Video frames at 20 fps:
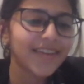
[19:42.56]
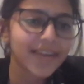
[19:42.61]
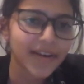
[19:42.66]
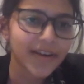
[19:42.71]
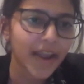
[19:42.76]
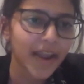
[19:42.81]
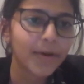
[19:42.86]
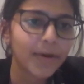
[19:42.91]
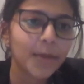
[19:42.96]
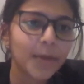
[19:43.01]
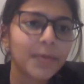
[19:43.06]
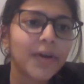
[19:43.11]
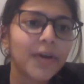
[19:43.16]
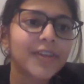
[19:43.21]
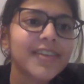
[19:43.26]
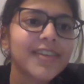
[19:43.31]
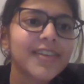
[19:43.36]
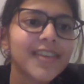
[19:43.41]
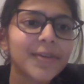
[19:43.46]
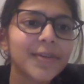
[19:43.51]
write your
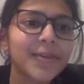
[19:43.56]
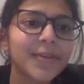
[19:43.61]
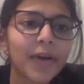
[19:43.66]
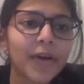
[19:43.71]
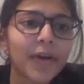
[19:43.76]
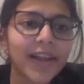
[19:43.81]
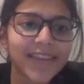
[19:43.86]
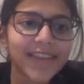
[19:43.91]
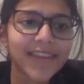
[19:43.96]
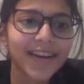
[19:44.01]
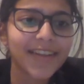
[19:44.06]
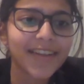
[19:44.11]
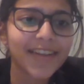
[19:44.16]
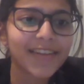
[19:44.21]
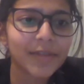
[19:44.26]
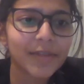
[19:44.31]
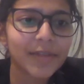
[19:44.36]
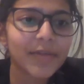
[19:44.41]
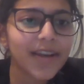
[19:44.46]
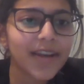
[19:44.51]
projects into your consulting
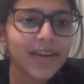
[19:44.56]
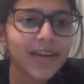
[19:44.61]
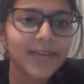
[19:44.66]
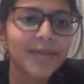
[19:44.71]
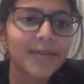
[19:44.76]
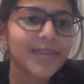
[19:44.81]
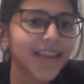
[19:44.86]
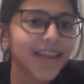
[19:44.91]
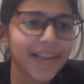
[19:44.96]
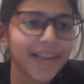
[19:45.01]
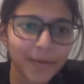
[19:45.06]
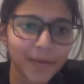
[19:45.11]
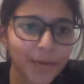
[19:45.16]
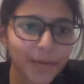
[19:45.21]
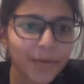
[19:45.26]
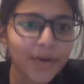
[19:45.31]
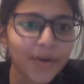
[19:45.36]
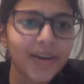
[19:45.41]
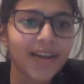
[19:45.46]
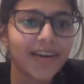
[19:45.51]
CV. It looks like you
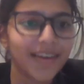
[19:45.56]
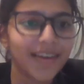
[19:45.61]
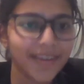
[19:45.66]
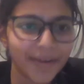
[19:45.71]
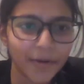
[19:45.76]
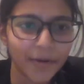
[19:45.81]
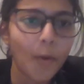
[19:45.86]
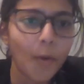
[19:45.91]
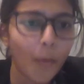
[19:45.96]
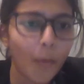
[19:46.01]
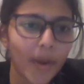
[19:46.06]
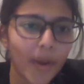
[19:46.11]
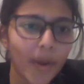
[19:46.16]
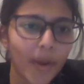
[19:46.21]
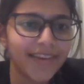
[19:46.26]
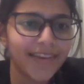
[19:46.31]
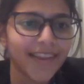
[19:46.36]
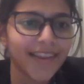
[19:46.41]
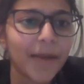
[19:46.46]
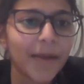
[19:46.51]
don't know
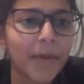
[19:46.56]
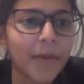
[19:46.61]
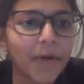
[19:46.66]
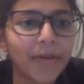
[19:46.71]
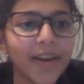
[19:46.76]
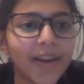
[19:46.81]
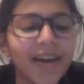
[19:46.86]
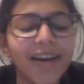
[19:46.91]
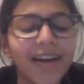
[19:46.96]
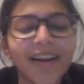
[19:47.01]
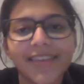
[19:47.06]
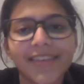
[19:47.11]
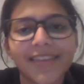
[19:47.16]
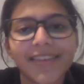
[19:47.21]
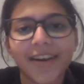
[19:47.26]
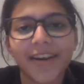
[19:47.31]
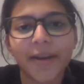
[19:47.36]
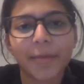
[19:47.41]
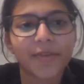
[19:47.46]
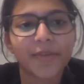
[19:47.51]
anything about the
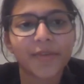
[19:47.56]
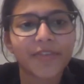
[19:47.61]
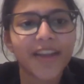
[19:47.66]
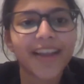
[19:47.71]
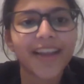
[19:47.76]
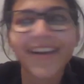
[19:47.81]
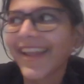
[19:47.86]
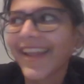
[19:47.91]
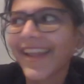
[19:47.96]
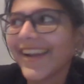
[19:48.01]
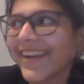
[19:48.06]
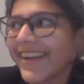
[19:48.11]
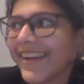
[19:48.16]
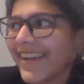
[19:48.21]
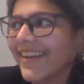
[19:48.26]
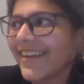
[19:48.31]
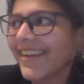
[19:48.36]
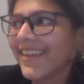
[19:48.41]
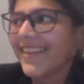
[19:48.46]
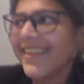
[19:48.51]
consulting profile, right?
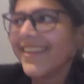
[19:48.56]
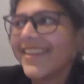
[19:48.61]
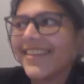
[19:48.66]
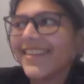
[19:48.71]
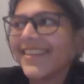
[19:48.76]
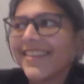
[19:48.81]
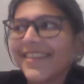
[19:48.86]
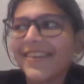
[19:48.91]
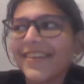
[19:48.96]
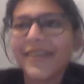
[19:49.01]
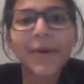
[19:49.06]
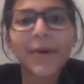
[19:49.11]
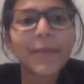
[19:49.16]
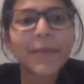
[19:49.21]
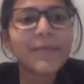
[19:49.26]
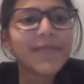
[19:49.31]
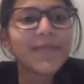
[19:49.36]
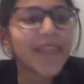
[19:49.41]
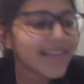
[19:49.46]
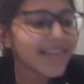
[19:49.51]

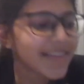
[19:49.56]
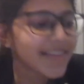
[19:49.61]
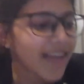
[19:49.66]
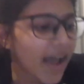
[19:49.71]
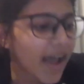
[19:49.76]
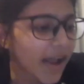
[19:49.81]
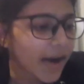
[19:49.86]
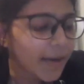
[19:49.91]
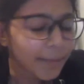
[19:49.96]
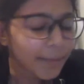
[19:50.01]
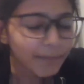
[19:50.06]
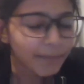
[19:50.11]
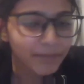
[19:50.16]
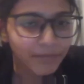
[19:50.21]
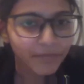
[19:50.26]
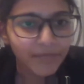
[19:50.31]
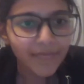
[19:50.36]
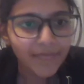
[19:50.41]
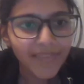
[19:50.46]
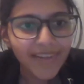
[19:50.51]
So there's that.
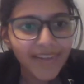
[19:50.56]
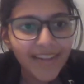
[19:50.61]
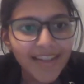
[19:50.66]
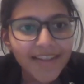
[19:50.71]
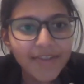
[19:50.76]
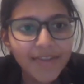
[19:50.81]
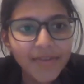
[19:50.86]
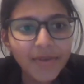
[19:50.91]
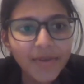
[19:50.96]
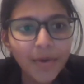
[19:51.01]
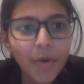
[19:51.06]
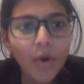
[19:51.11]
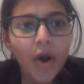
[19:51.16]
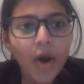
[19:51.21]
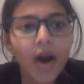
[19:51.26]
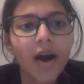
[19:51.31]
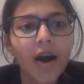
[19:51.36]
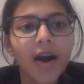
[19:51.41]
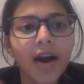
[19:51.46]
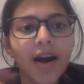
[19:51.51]
So